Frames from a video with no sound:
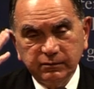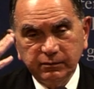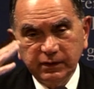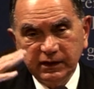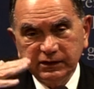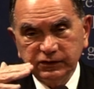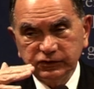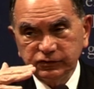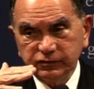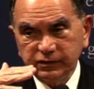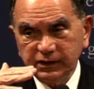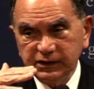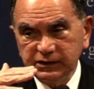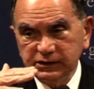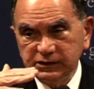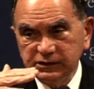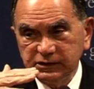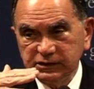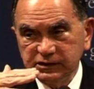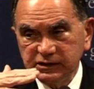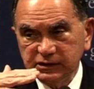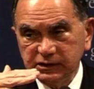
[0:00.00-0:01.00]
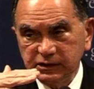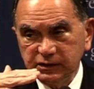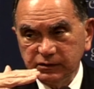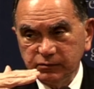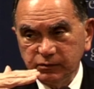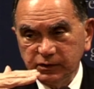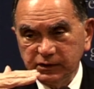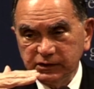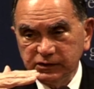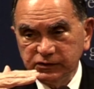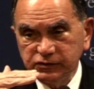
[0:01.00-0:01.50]
the Mediterranean Sea
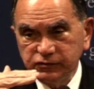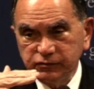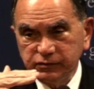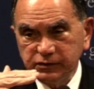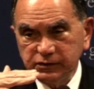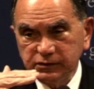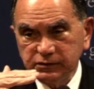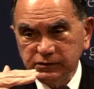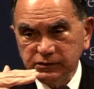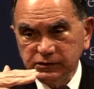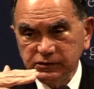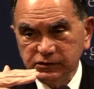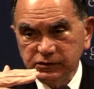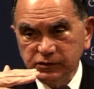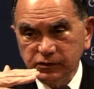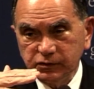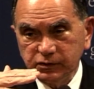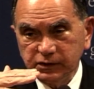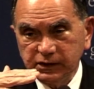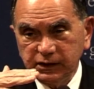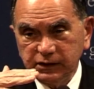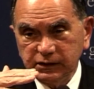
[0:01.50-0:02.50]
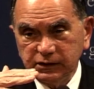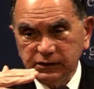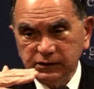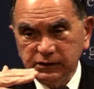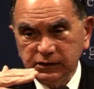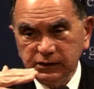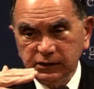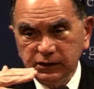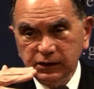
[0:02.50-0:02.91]
where Israel is located,